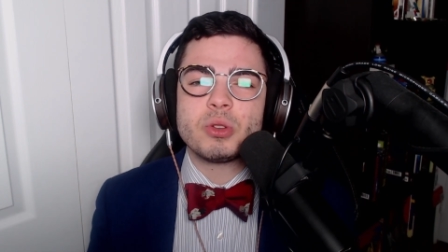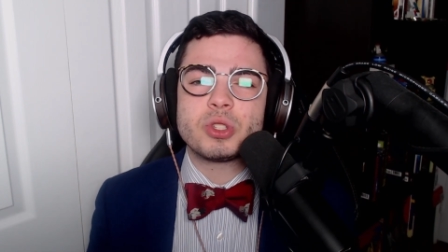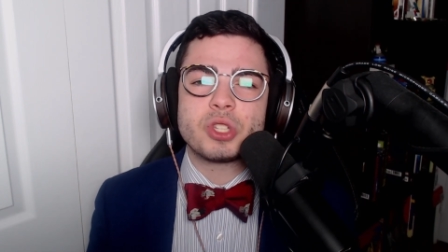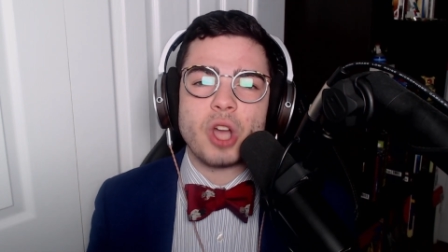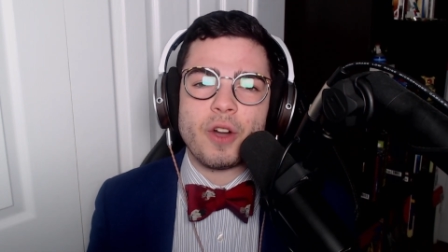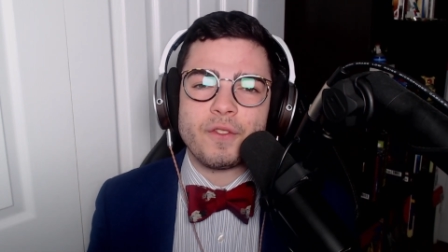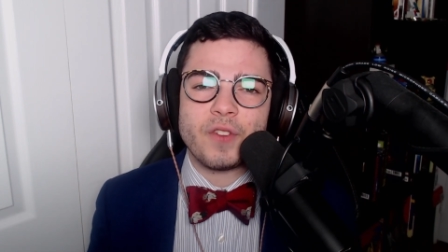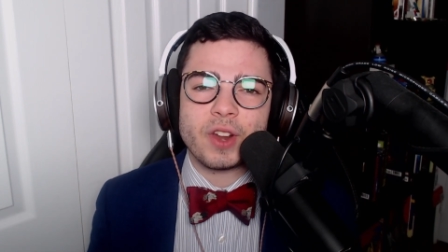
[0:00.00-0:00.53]

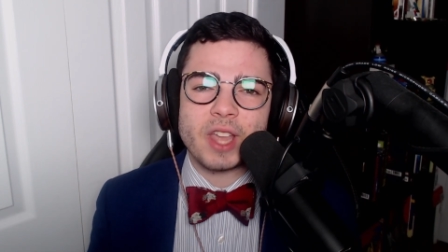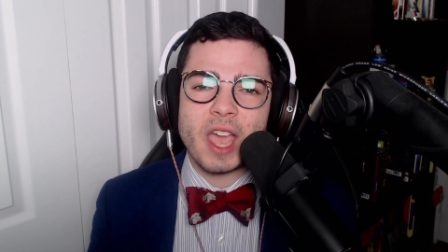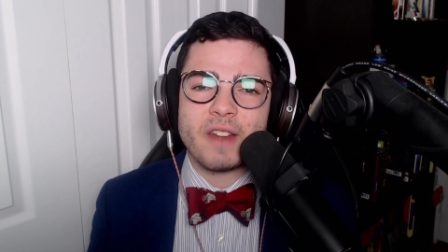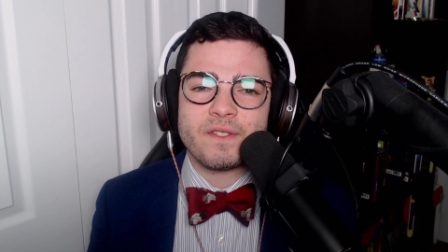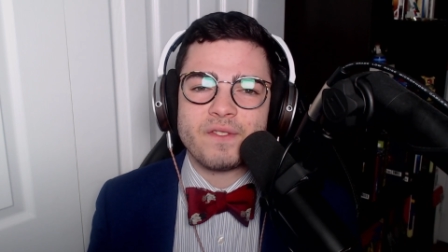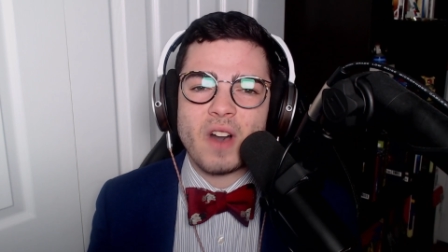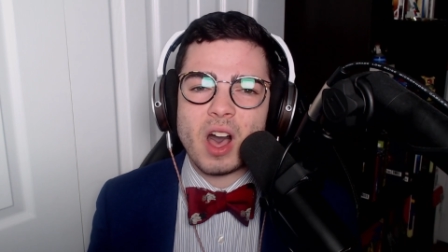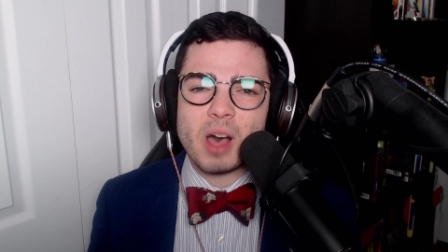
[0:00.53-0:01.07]
Don't
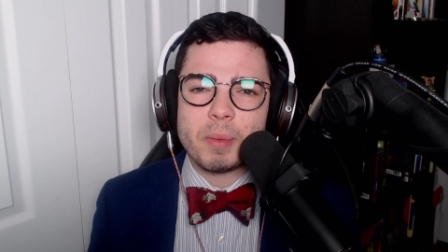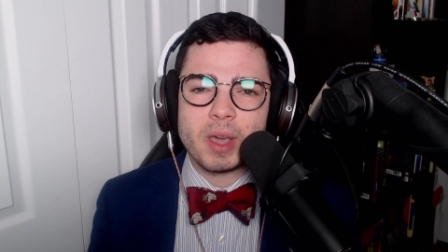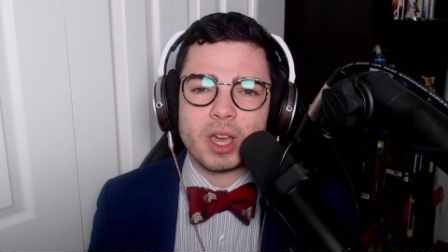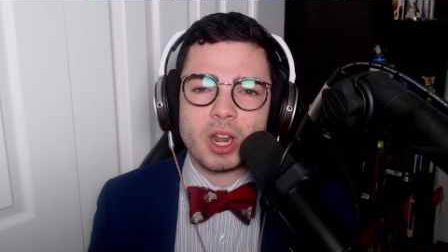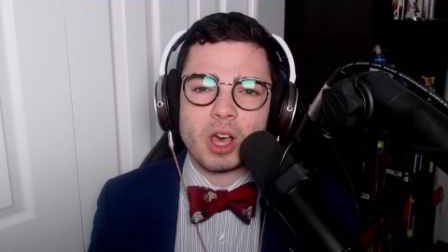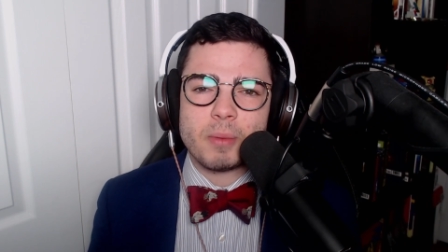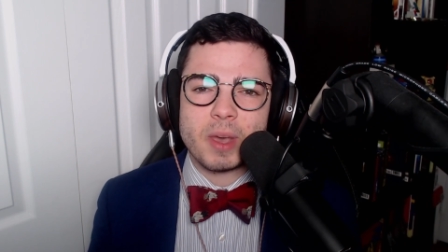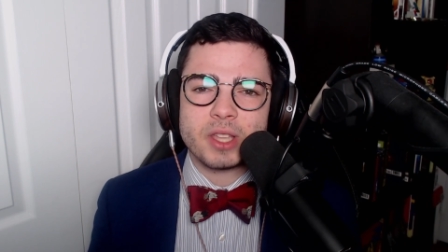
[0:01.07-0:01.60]
forget, follow me on
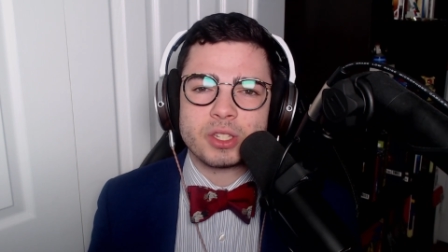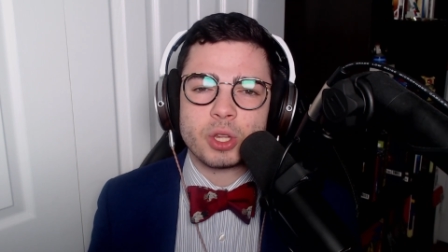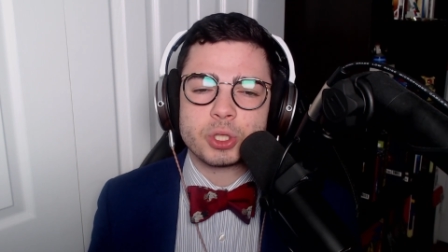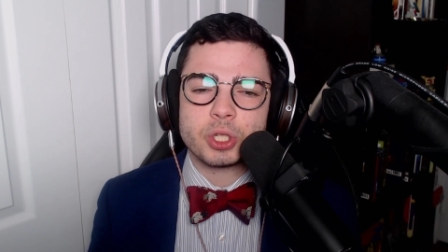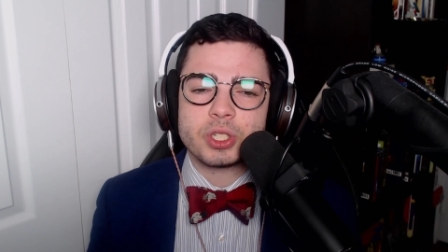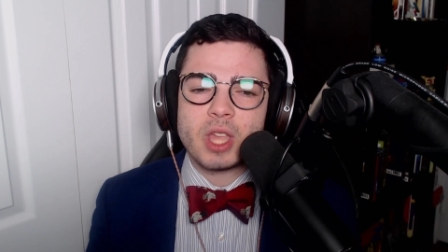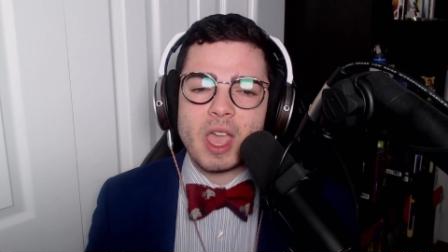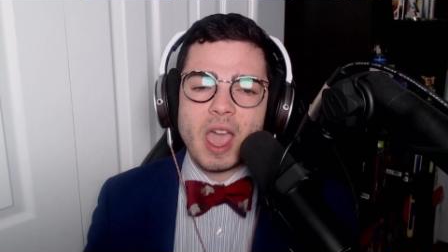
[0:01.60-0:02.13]
all my
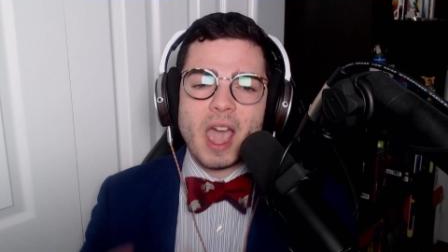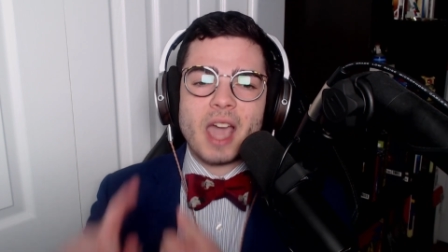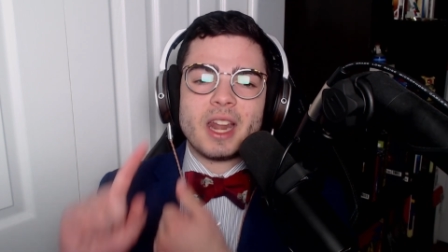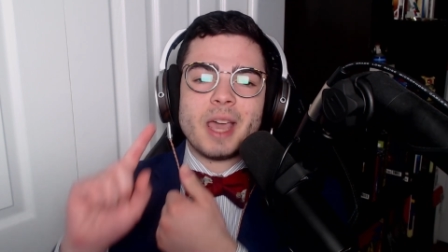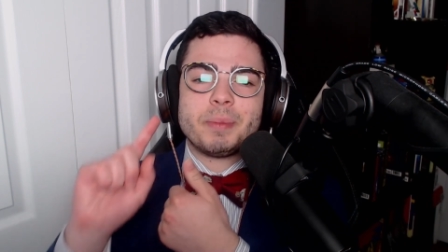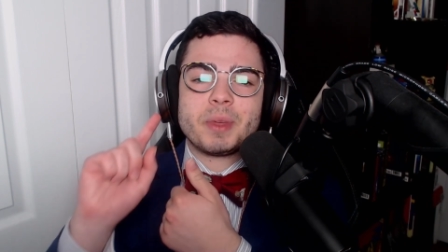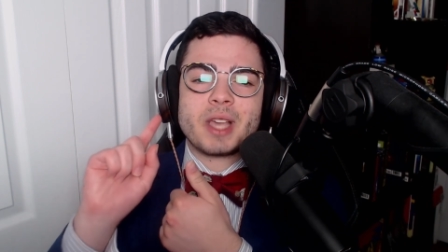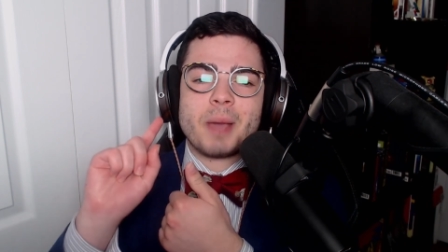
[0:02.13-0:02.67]
socials at
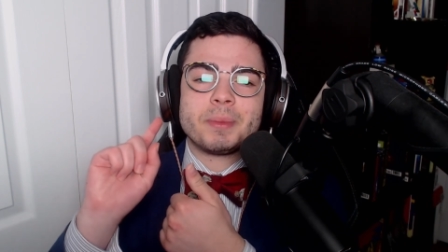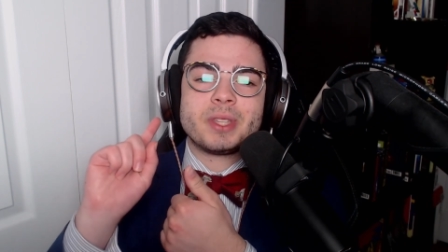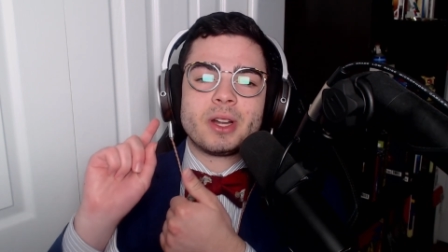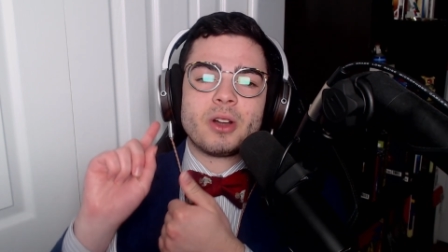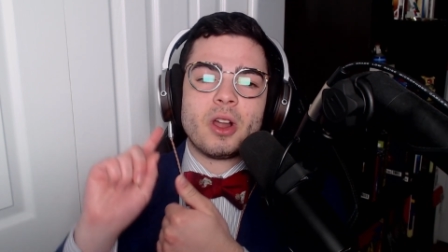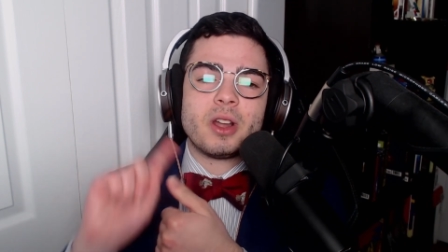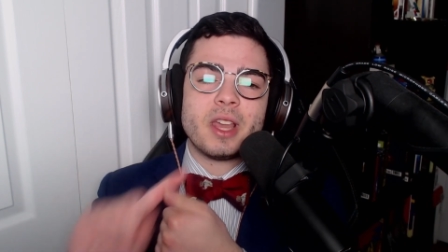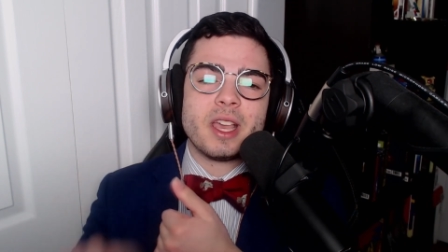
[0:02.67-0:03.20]
Hype the Commentator
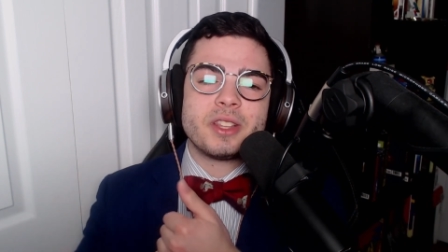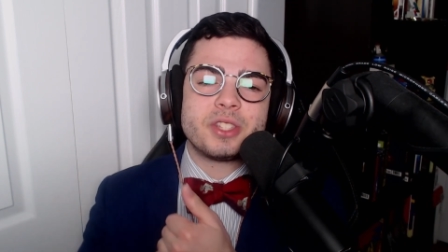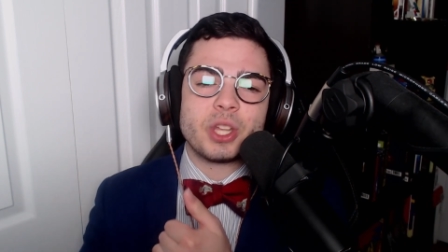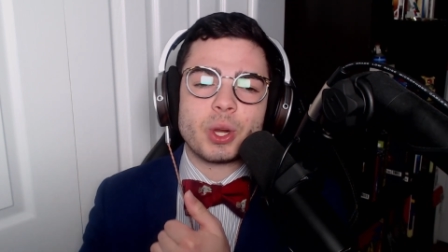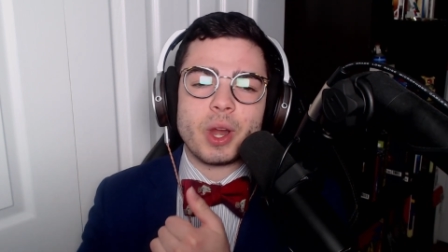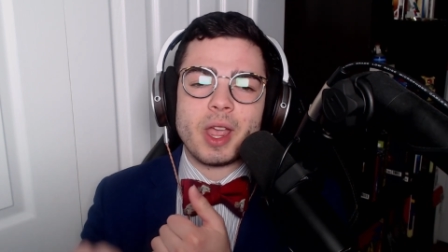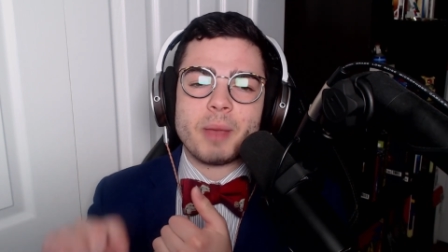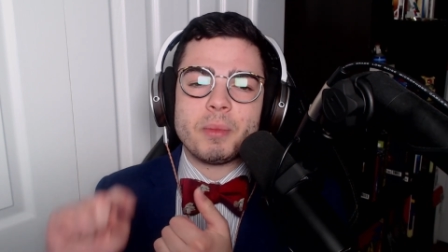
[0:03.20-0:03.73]
on
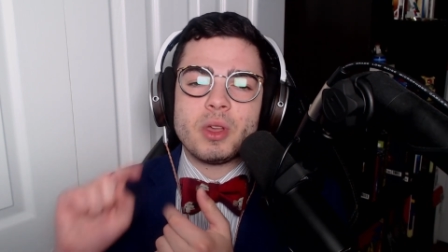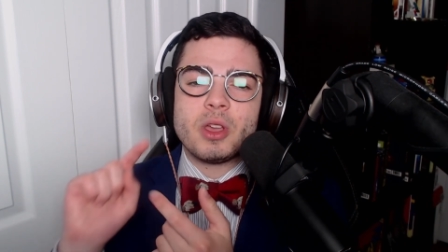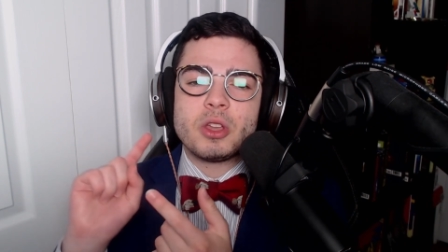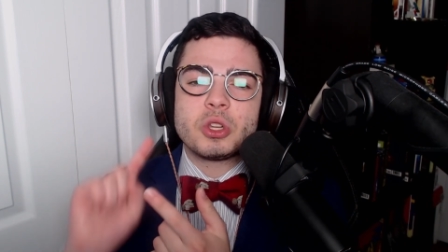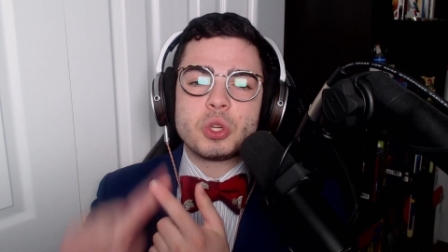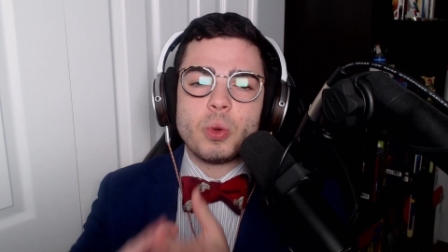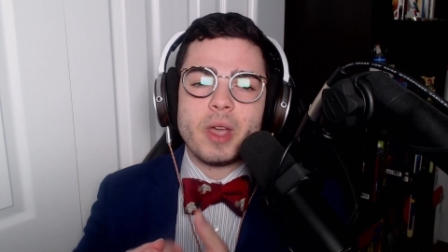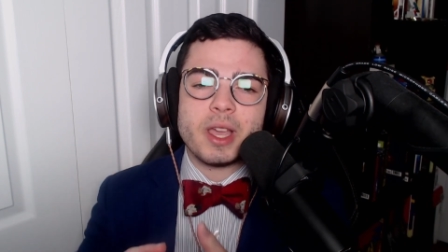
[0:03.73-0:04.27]
Instagram,
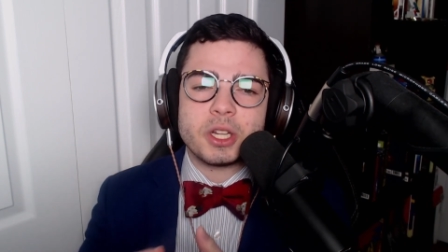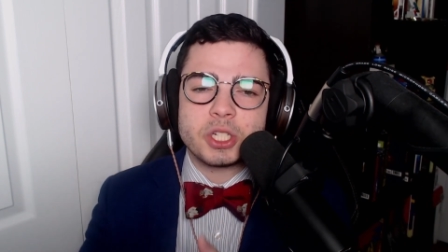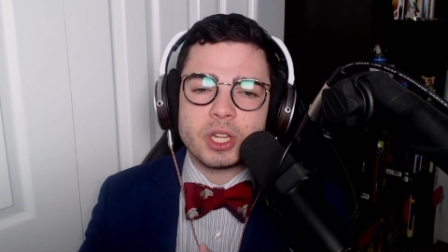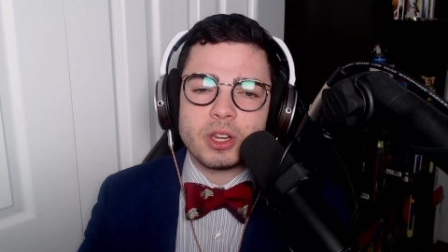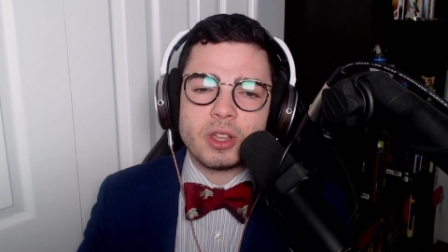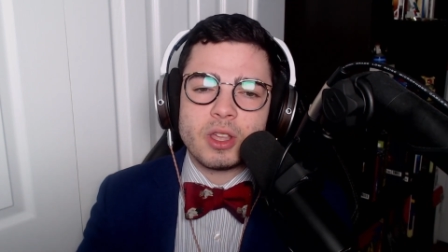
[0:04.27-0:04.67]
Twitch,